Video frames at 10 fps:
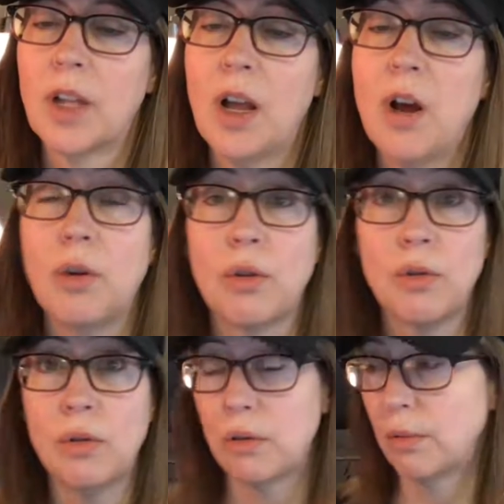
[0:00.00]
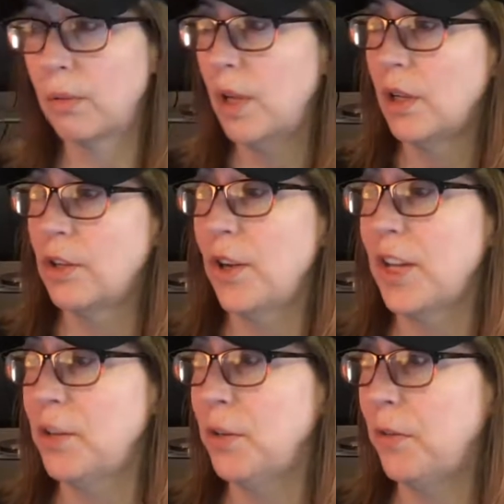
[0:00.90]
Oh, cool. So I
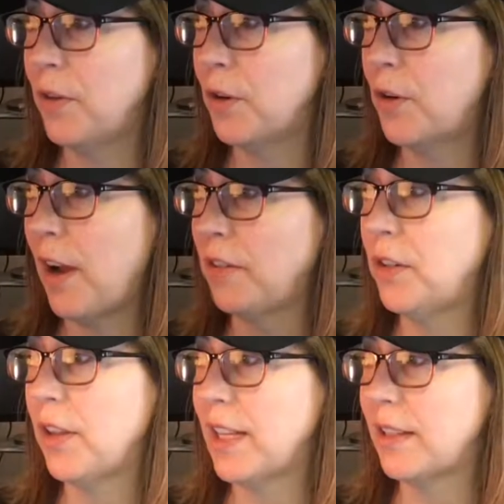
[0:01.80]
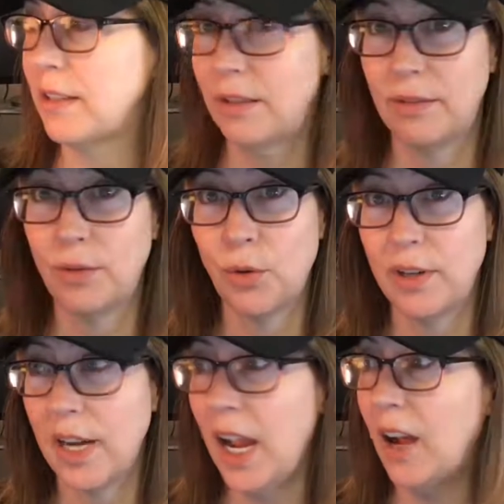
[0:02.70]
guess you're crafting all that
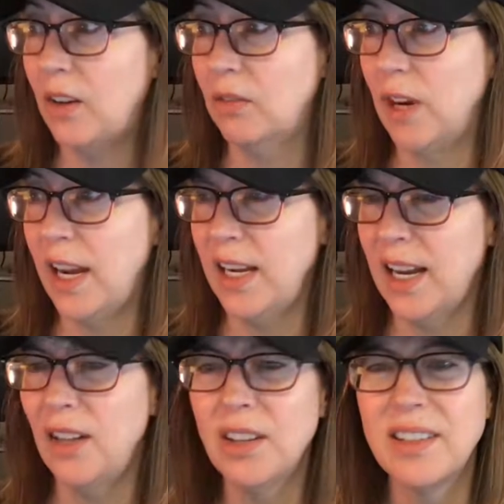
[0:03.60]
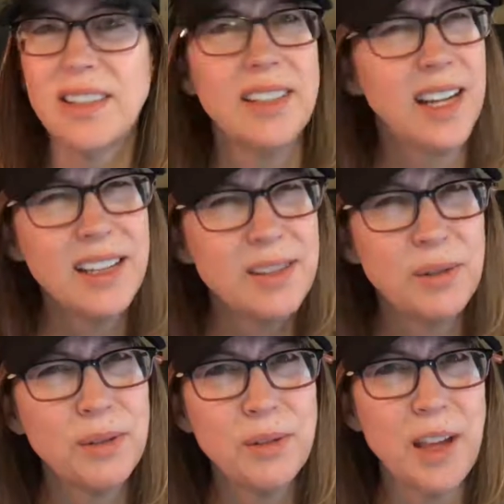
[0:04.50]
story now, right? How long does it take
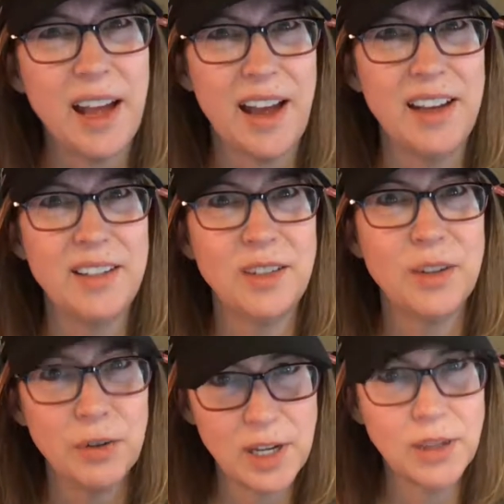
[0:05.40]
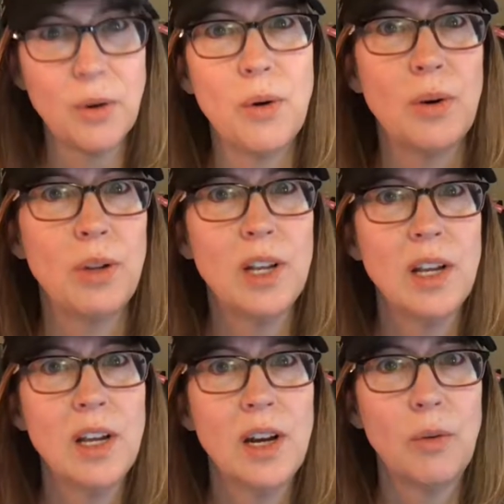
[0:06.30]
to do that? To create the whole
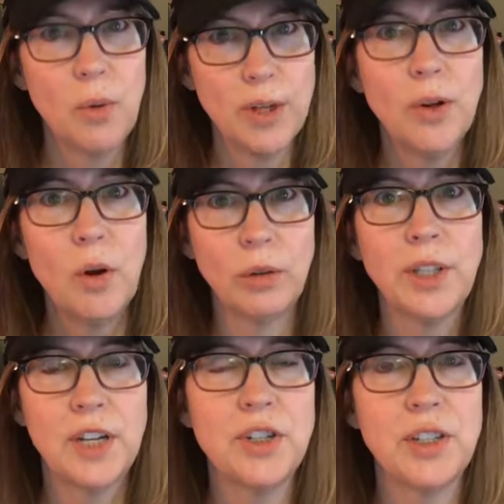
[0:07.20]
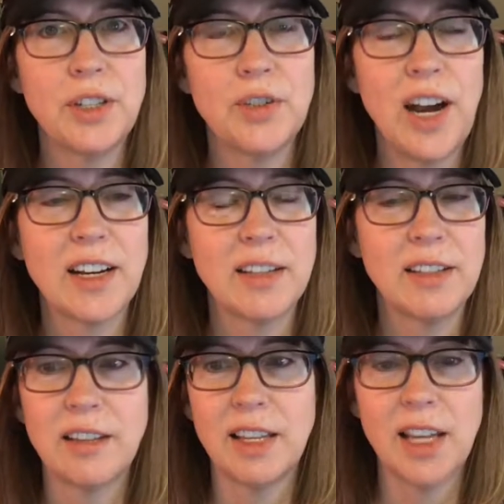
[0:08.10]
Dungeons and
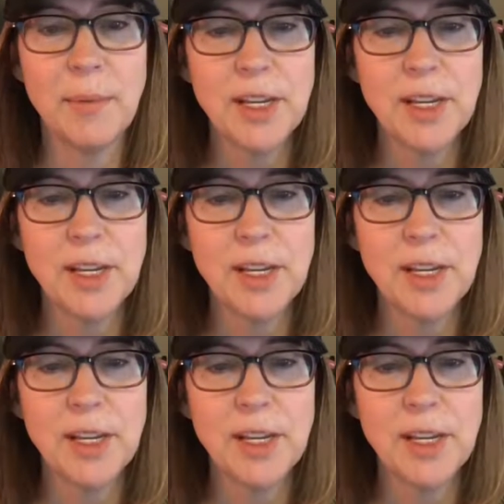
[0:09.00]
Dragons thing?